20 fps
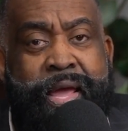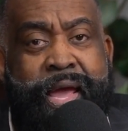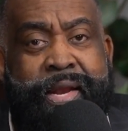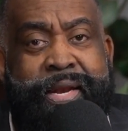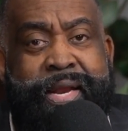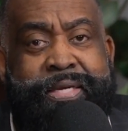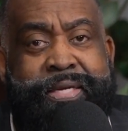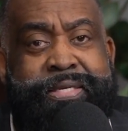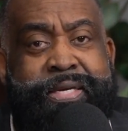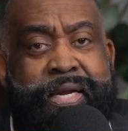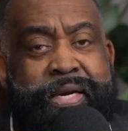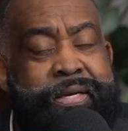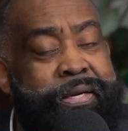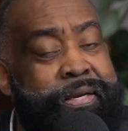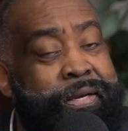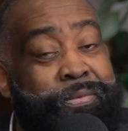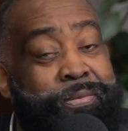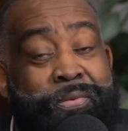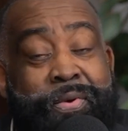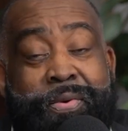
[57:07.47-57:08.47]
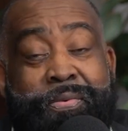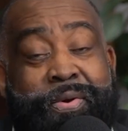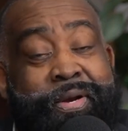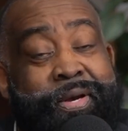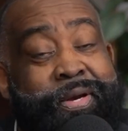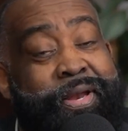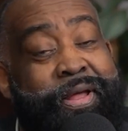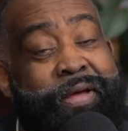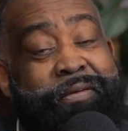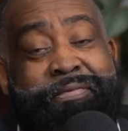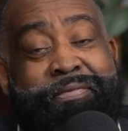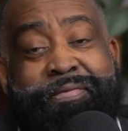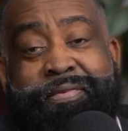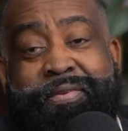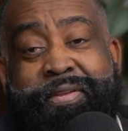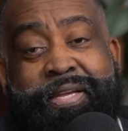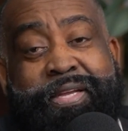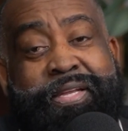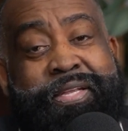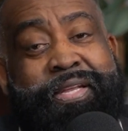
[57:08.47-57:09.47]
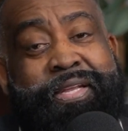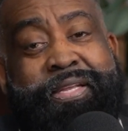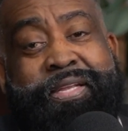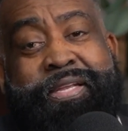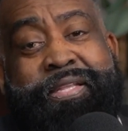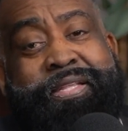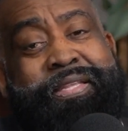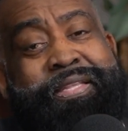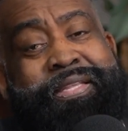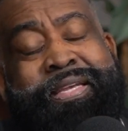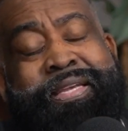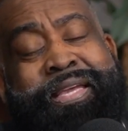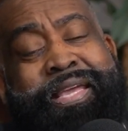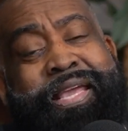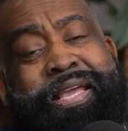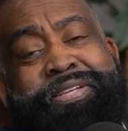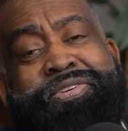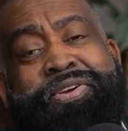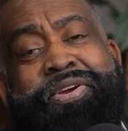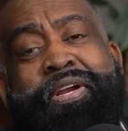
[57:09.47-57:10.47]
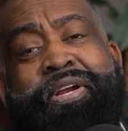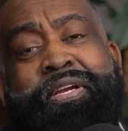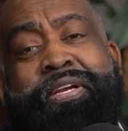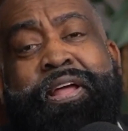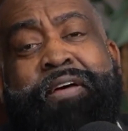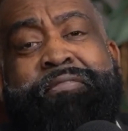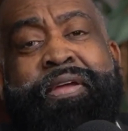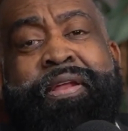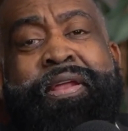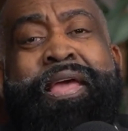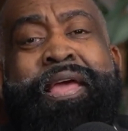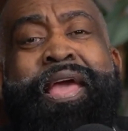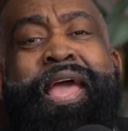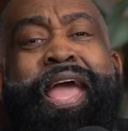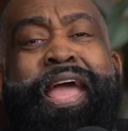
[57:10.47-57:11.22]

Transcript: And they said, we would love, the kids are going to love it.